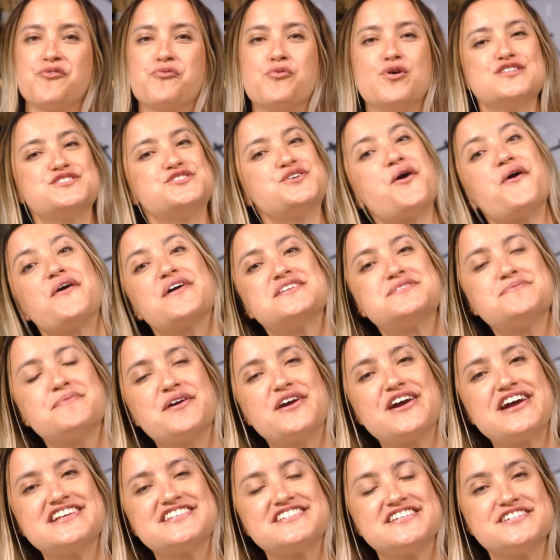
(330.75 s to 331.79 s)
What's your
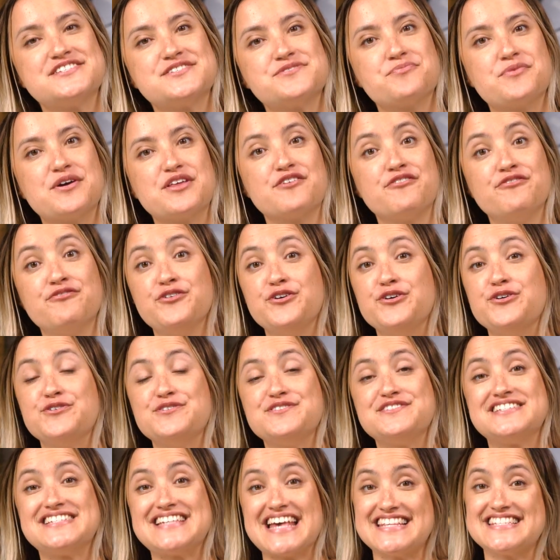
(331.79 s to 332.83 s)
experiences with
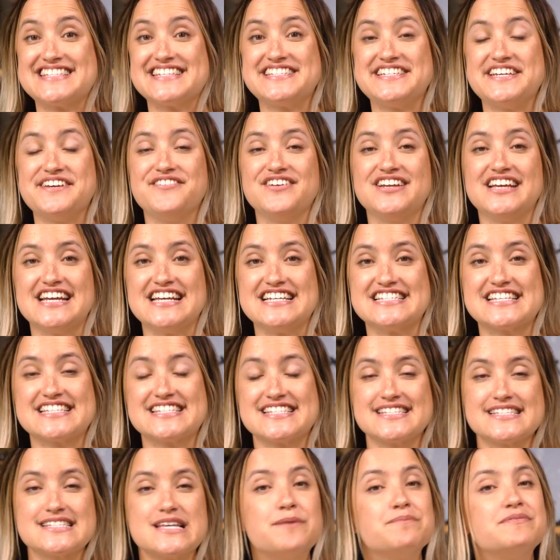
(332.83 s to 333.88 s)
food sensitivities?
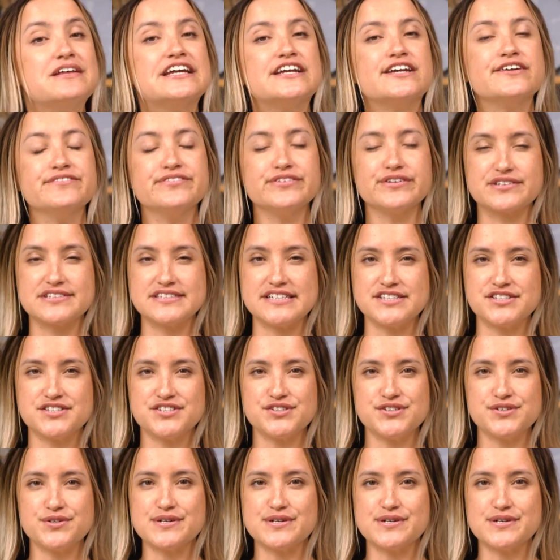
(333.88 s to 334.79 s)
Is it something you've looked into?